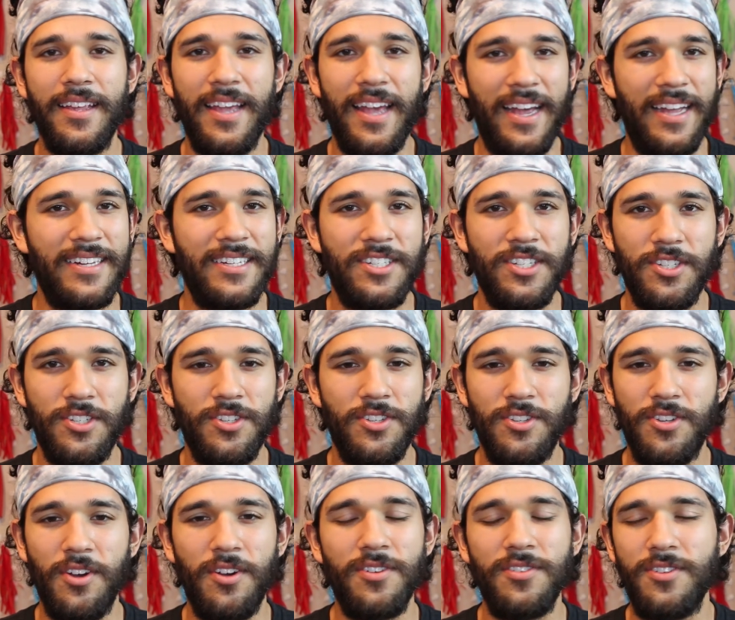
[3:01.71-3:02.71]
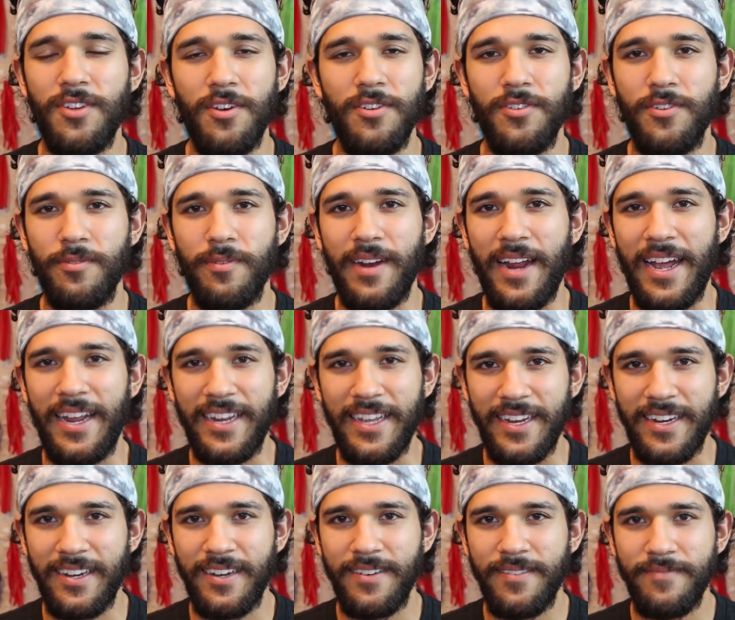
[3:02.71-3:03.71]
yeah, just don't don't do what I
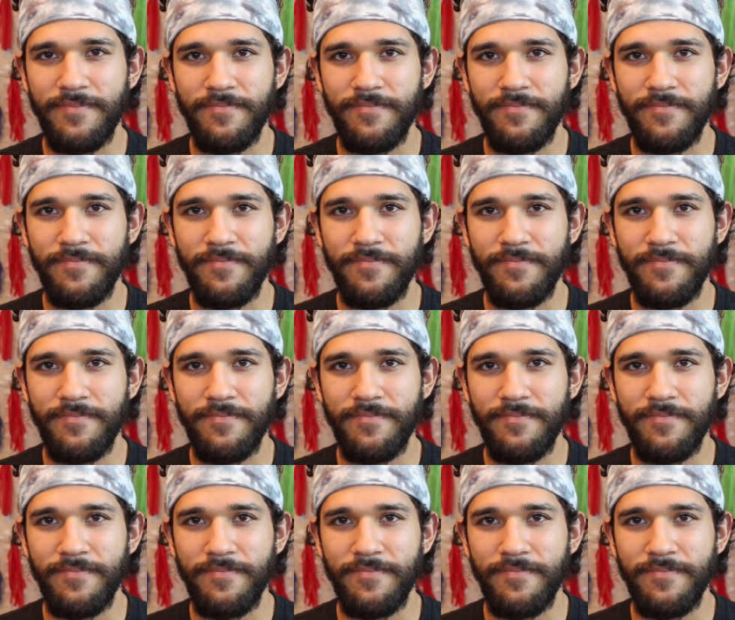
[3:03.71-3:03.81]
did.